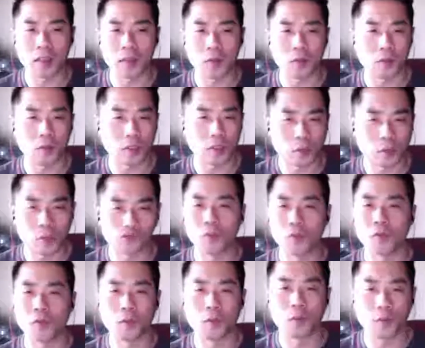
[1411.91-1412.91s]
because
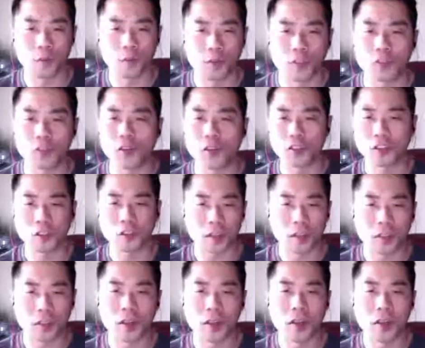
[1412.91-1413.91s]
from the structure
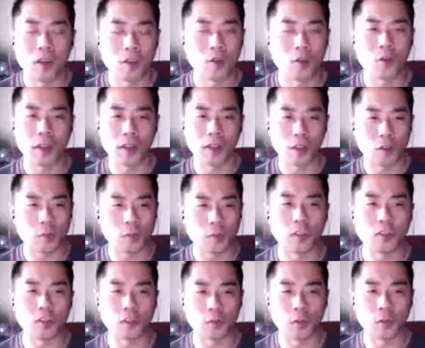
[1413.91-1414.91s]
and the way that you
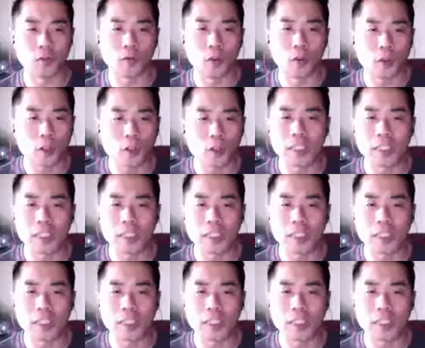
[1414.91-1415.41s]
build your portfolio,